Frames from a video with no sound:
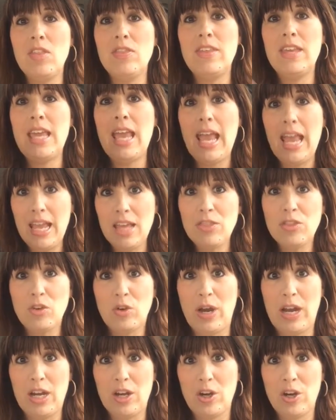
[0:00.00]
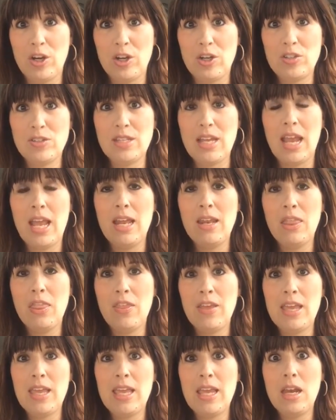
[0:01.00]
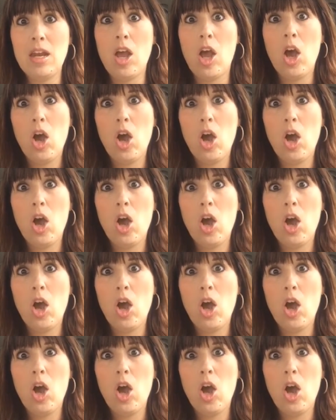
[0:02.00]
the 8th graders and thinking,